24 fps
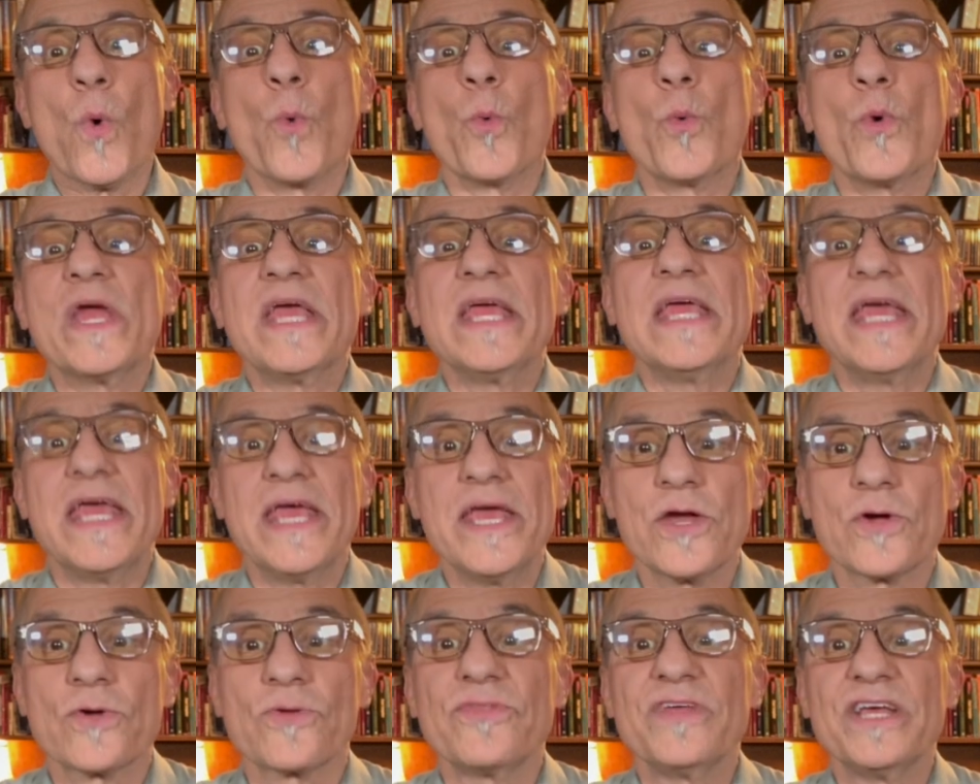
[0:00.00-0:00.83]
We
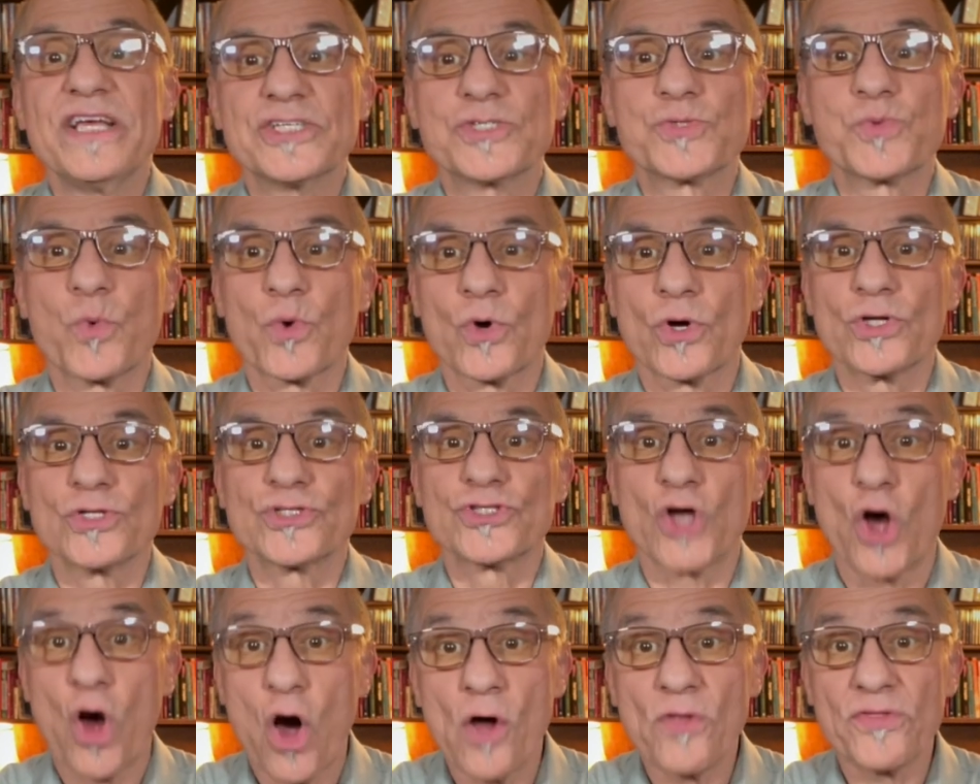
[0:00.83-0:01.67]
hear these
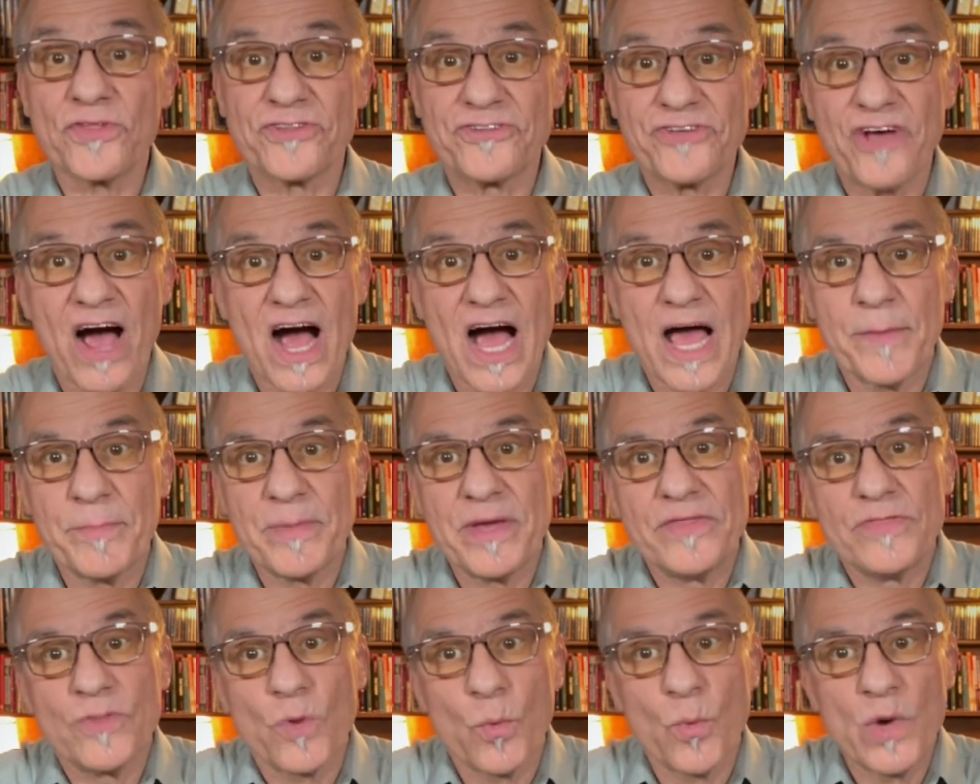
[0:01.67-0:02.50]
words all the time
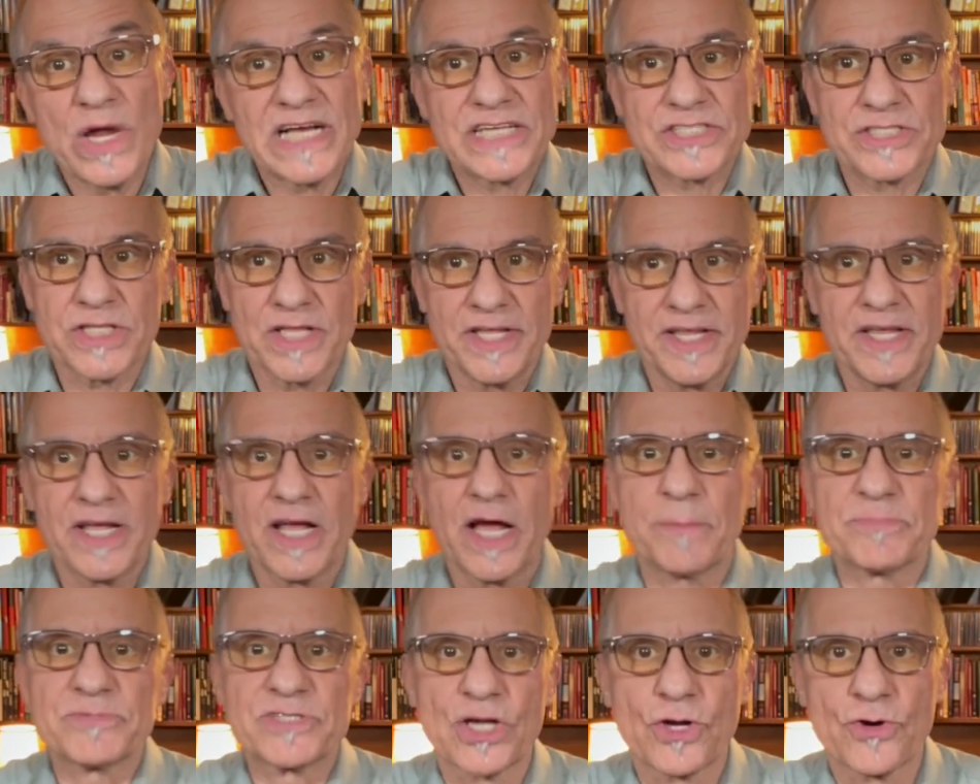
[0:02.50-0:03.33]
in the weeks leading
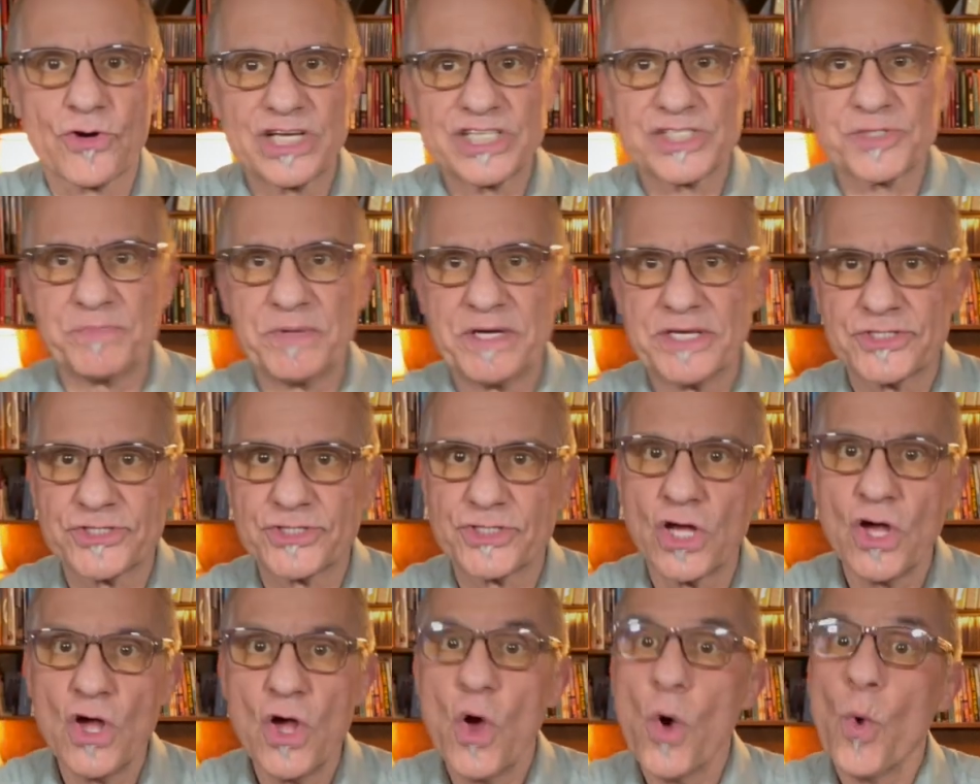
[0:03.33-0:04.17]
up to
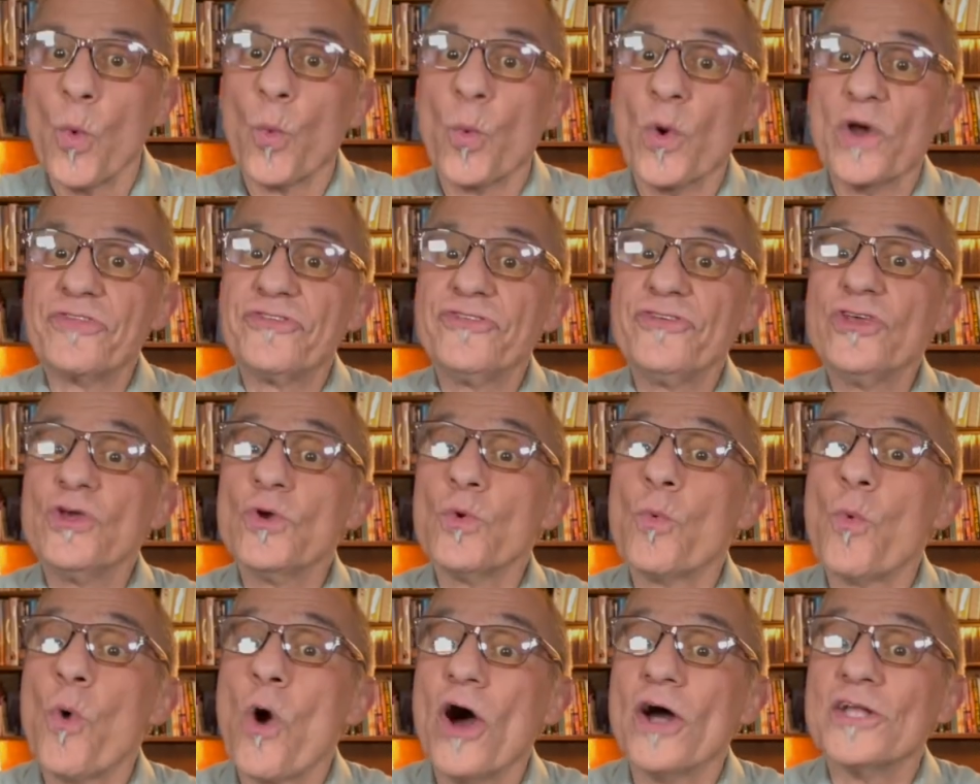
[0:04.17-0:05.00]
Christmas. What do you
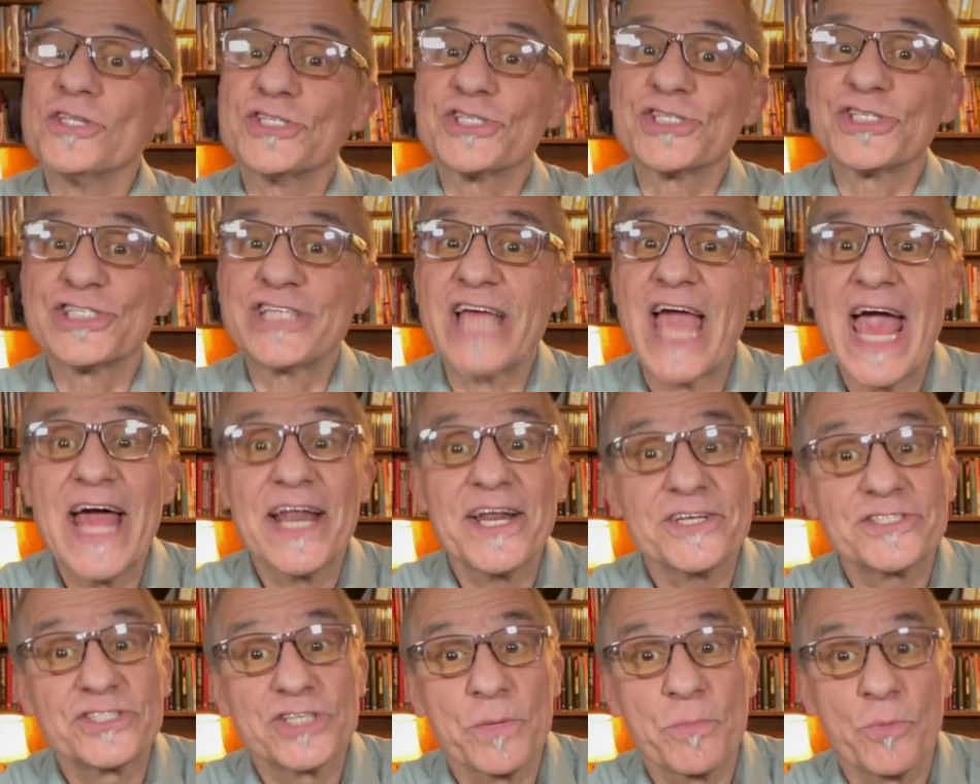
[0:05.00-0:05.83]
want
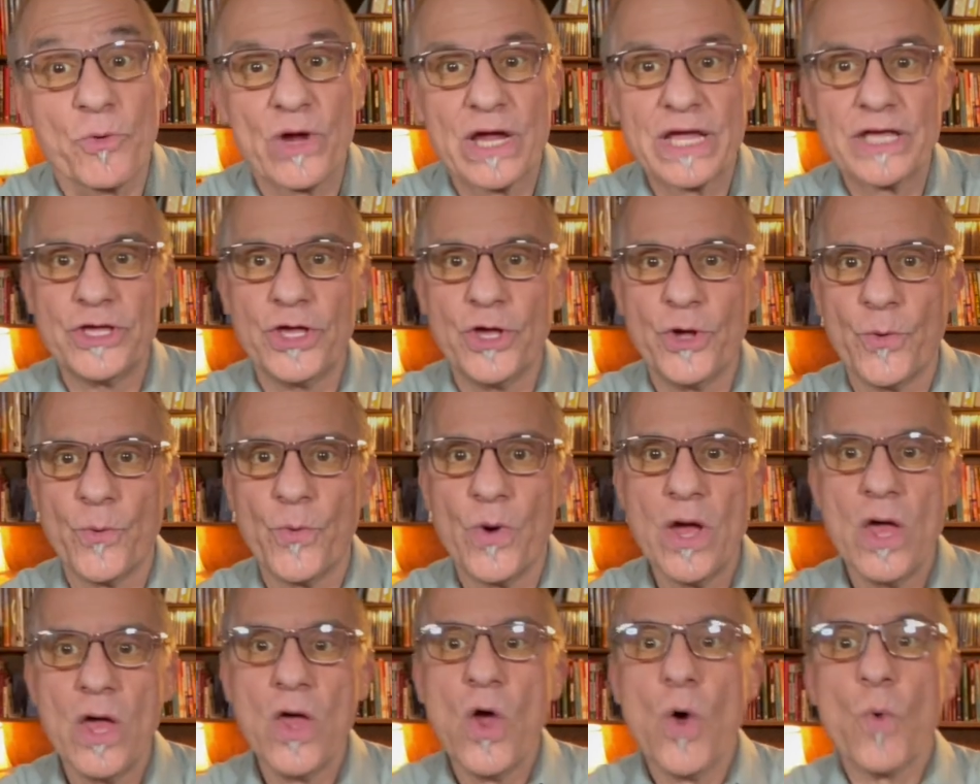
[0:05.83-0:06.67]
Santa to bring you?
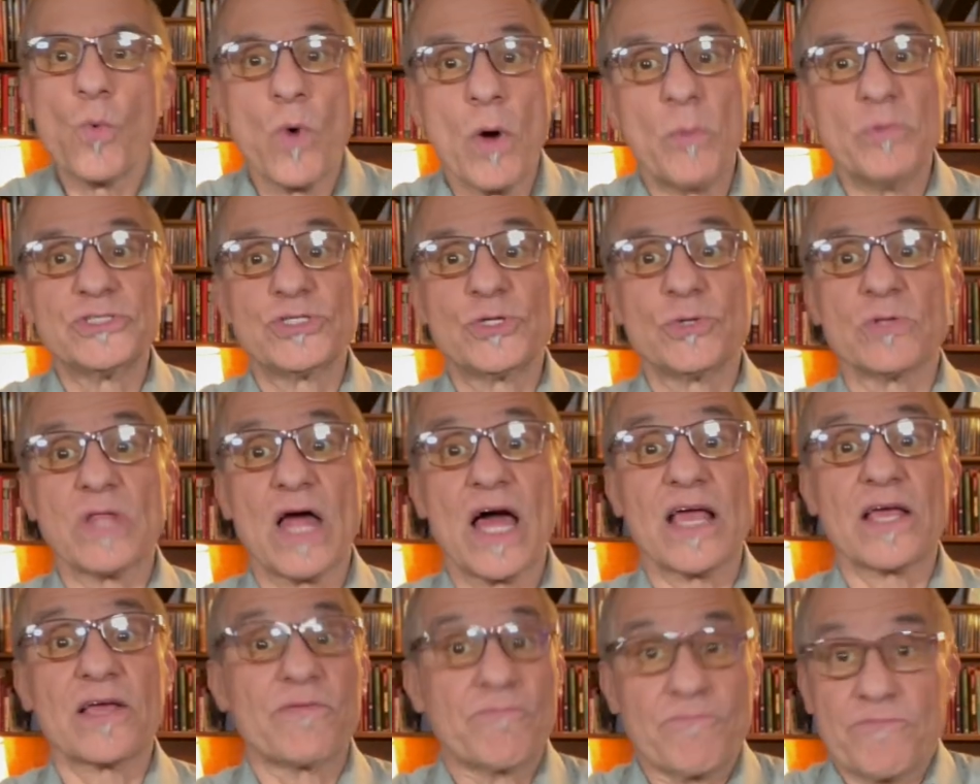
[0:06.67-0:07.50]
What would you
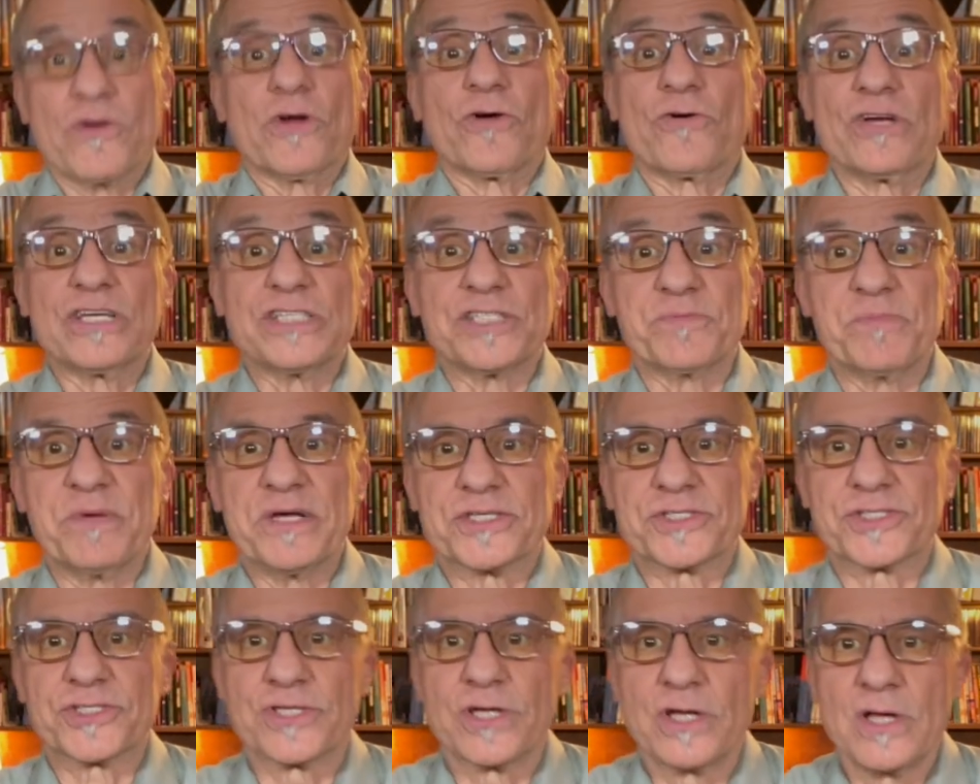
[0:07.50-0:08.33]
like for
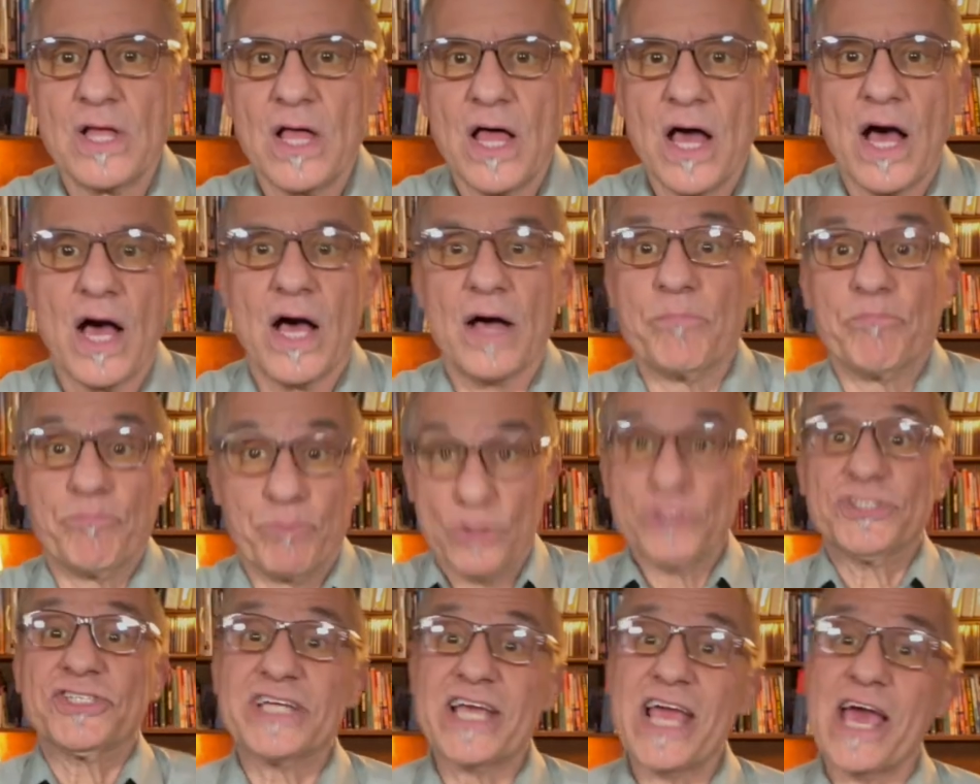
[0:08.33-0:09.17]
Christmas? Uh,
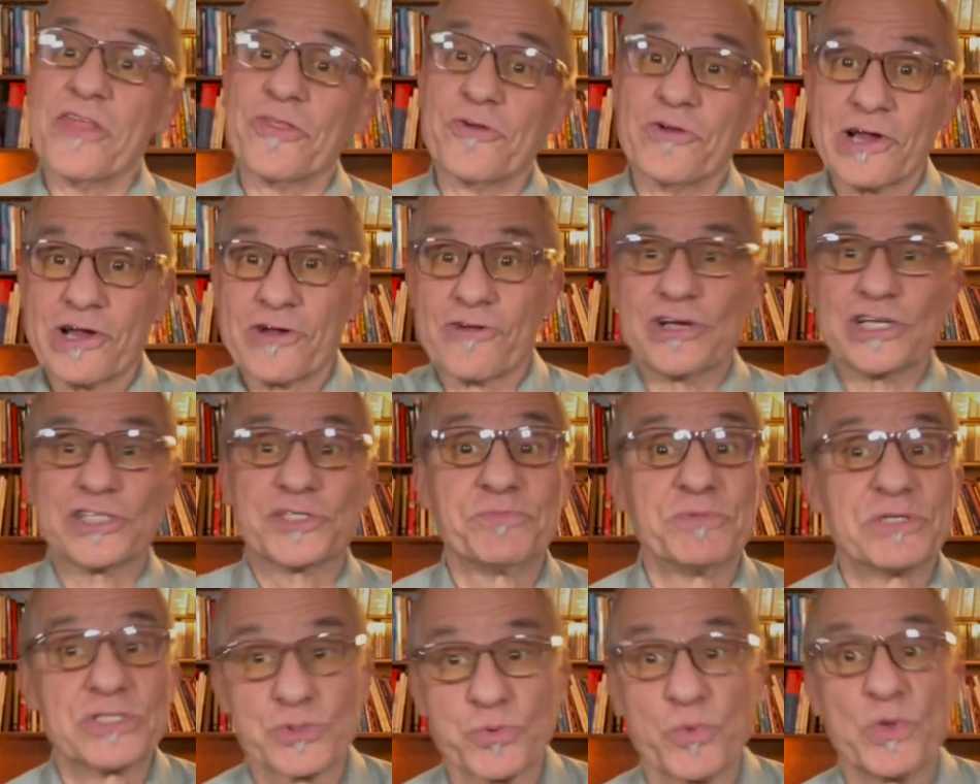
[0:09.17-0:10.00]
put together a
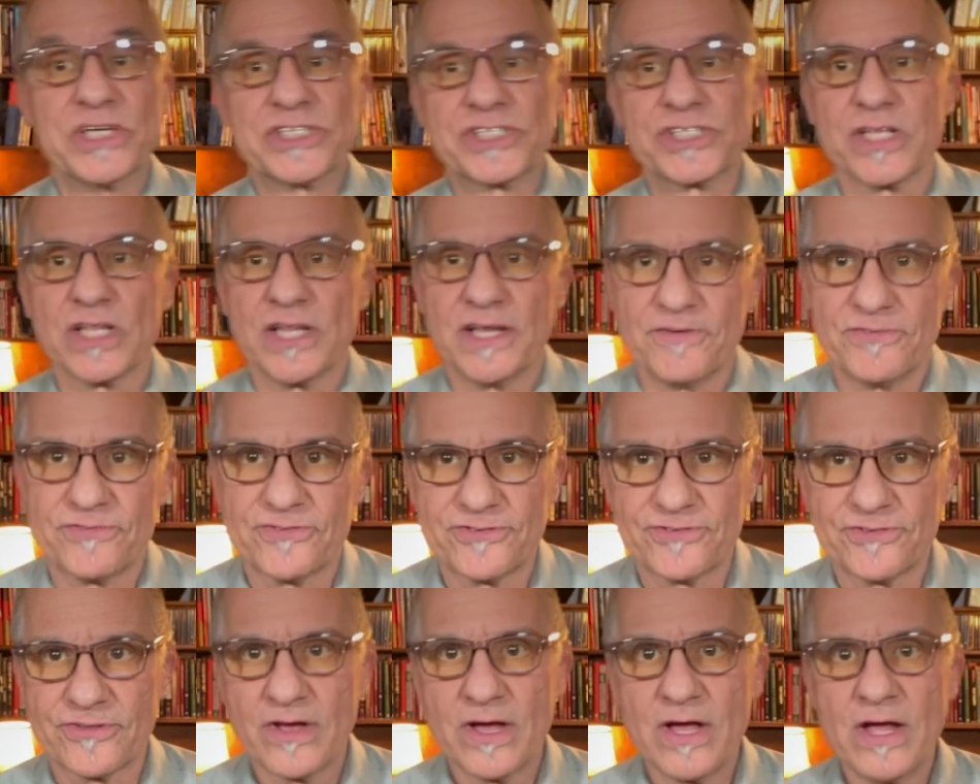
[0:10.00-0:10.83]
Christmas wish
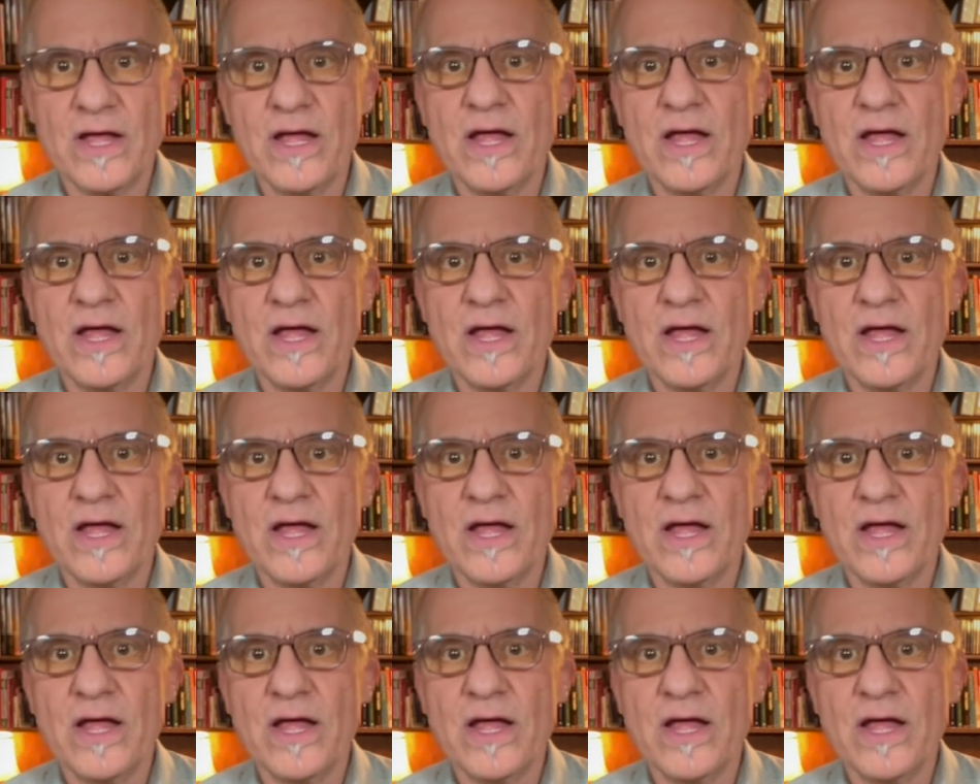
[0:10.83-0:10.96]
list.